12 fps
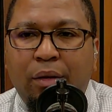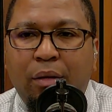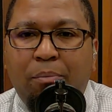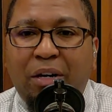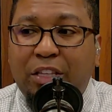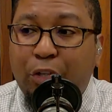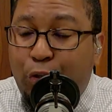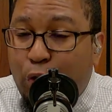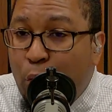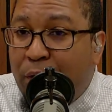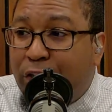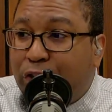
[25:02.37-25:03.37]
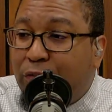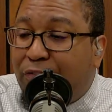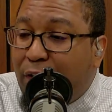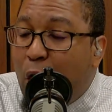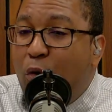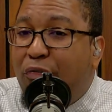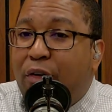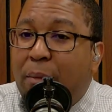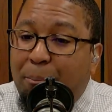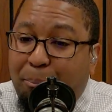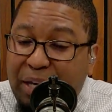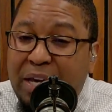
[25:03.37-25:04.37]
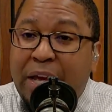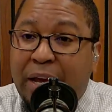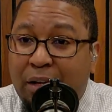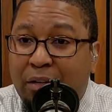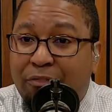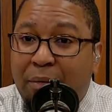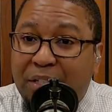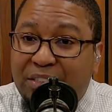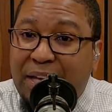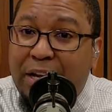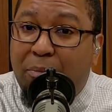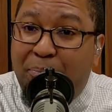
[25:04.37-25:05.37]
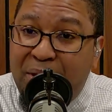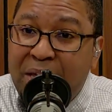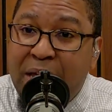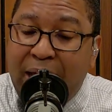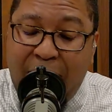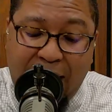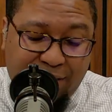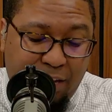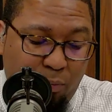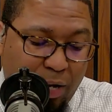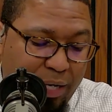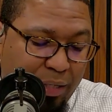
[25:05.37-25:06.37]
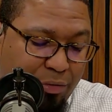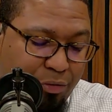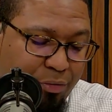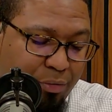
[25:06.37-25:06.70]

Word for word: But the doing should flow from being, from the state of being as a witness.